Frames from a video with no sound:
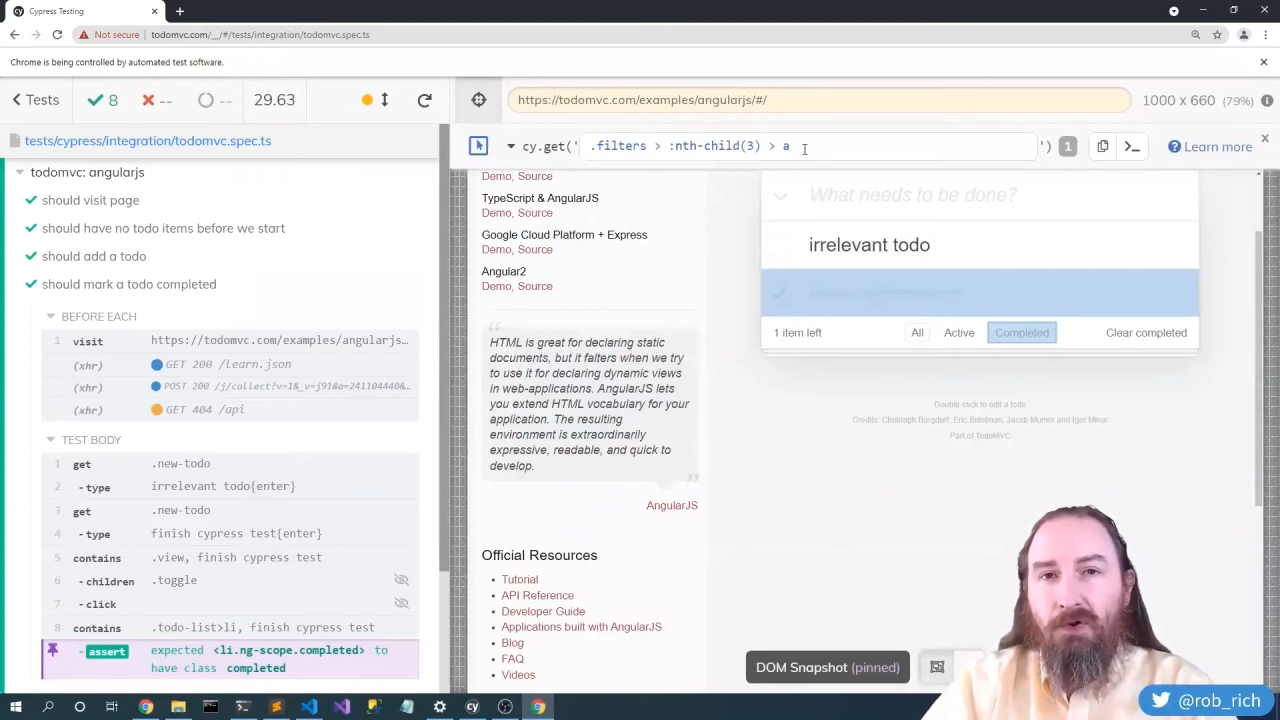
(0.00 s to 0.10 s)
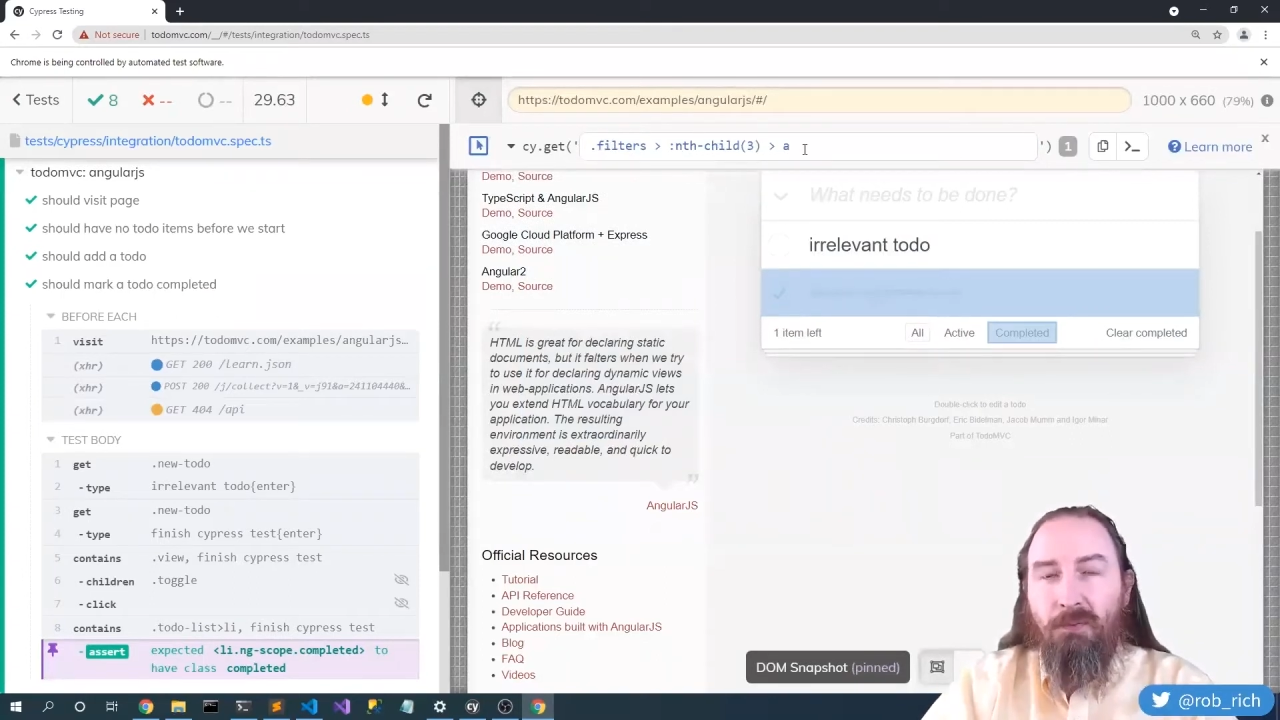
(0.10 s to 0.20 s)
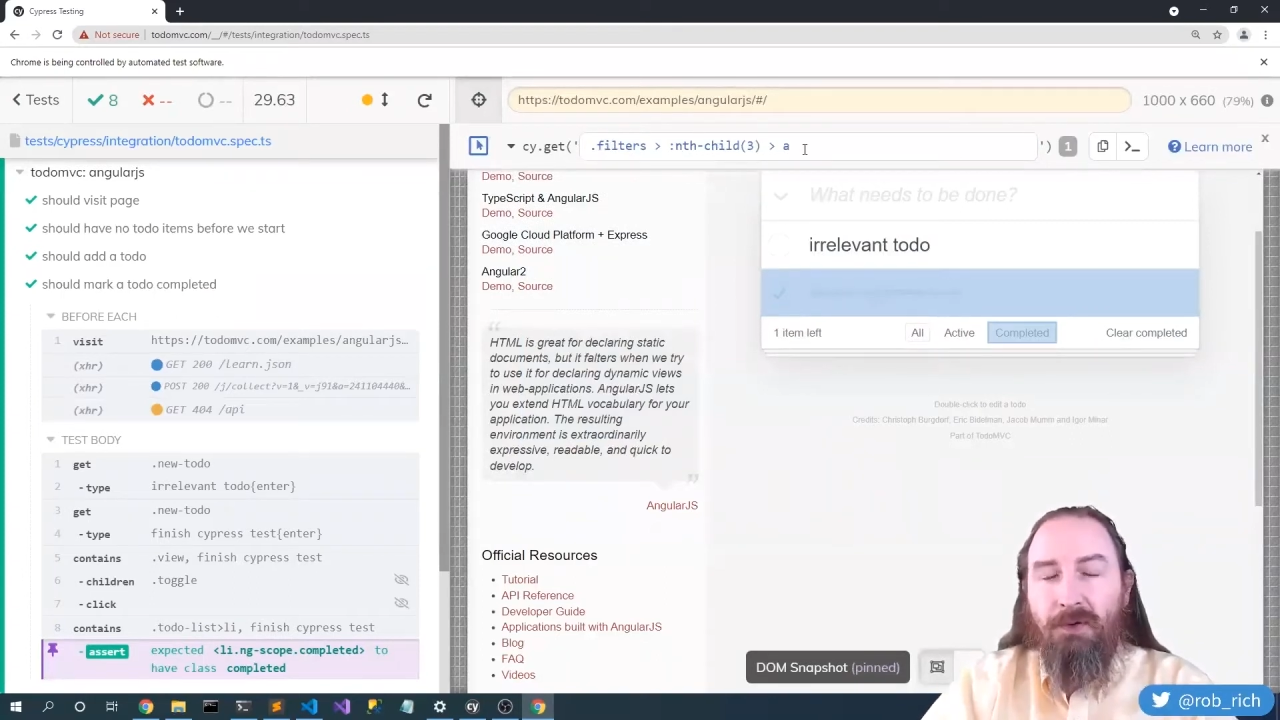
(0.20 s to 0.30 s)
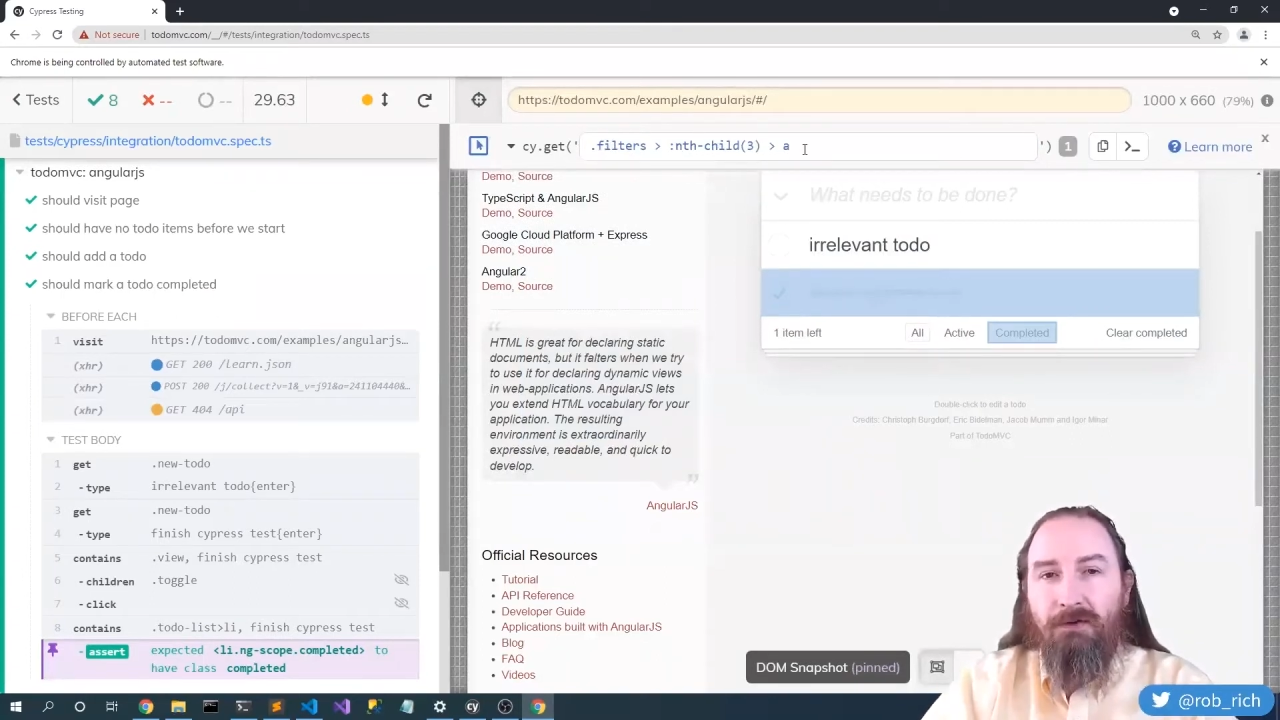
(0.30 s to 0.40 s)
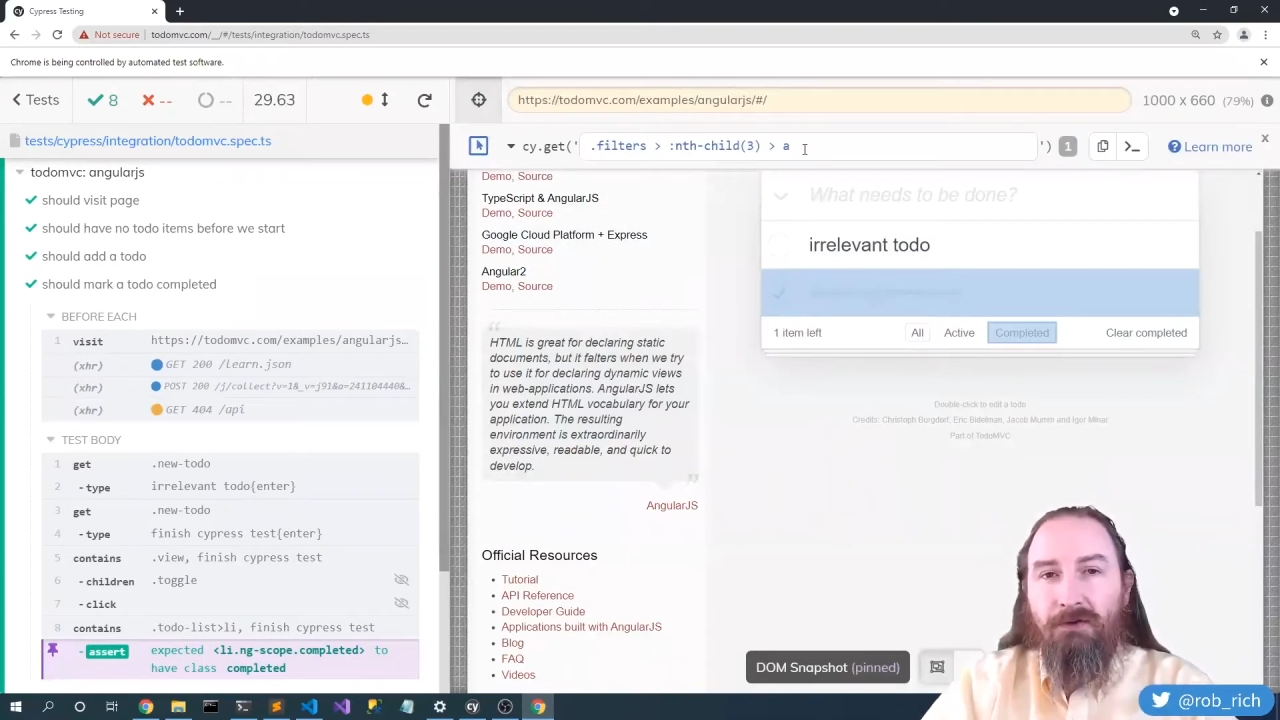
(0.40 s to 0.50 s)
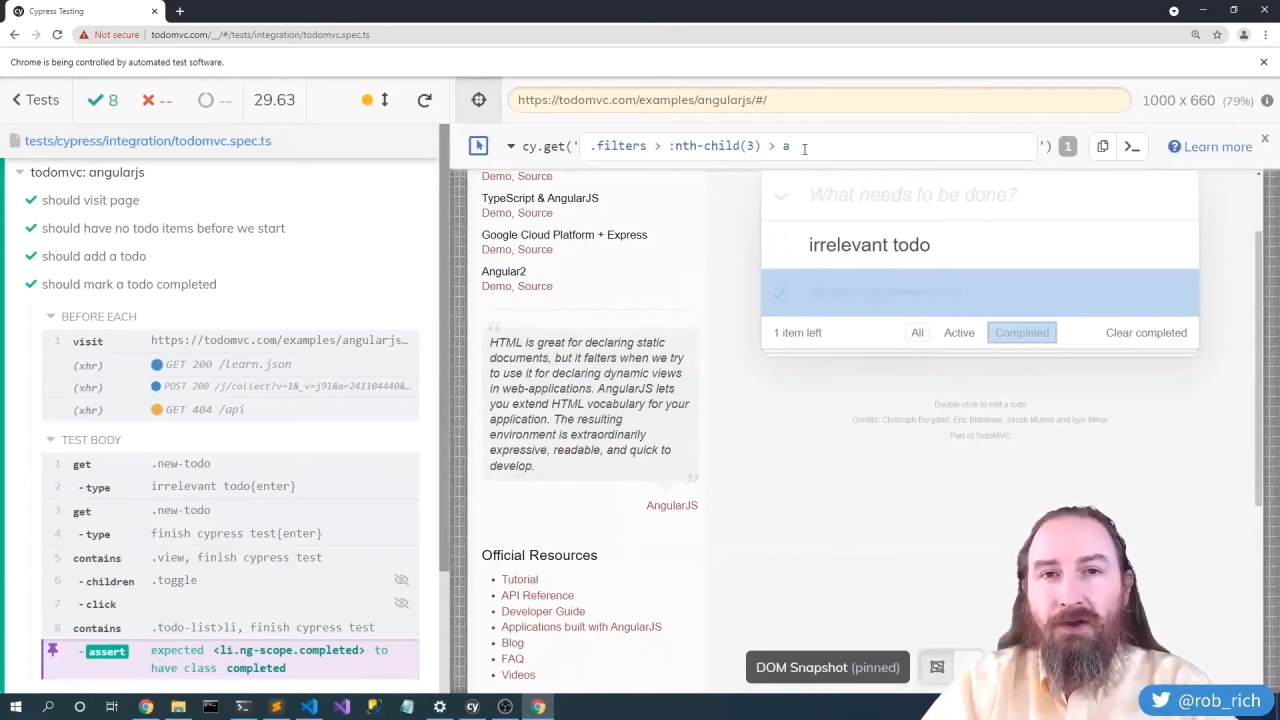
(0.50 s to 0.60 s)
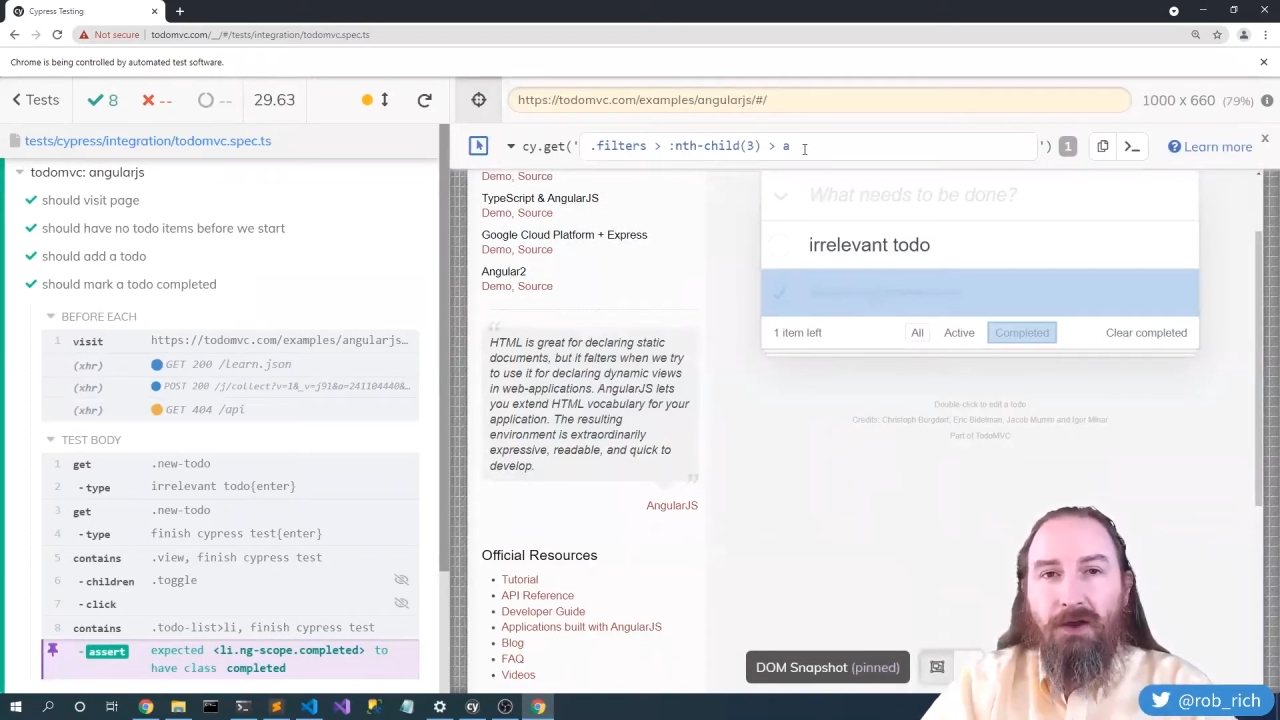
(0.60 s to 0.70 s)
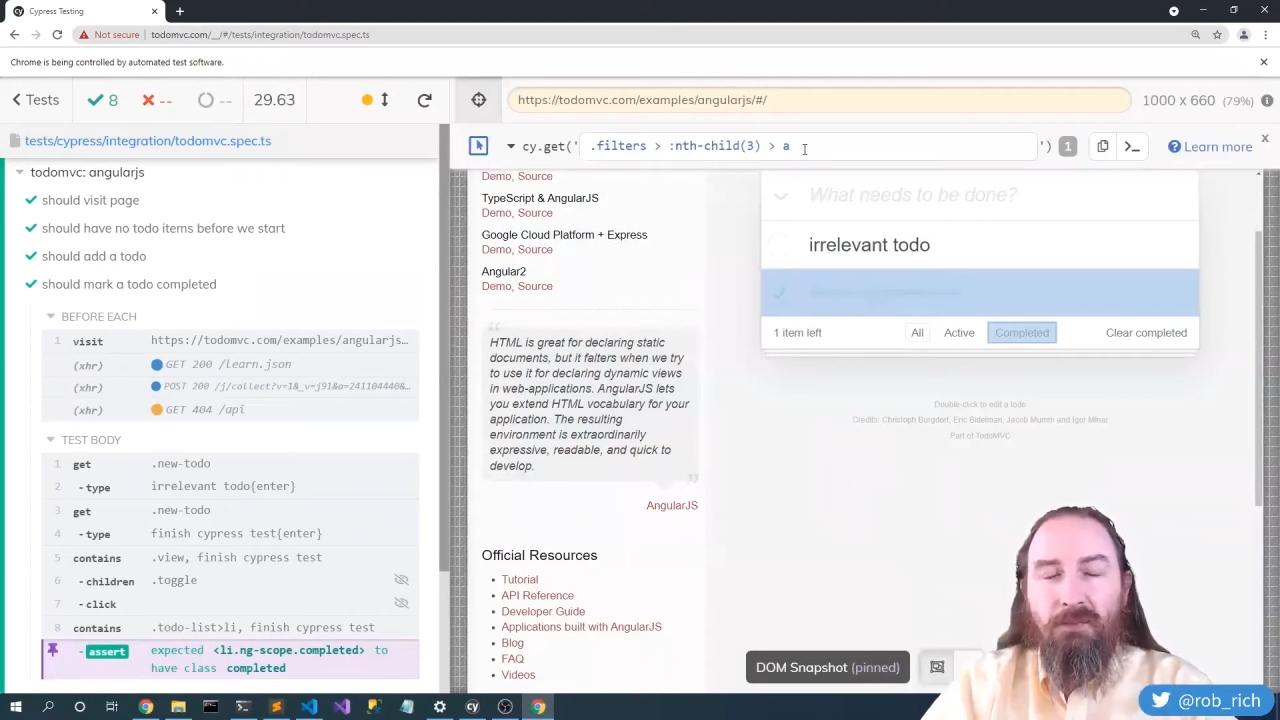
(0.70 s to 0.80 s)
about how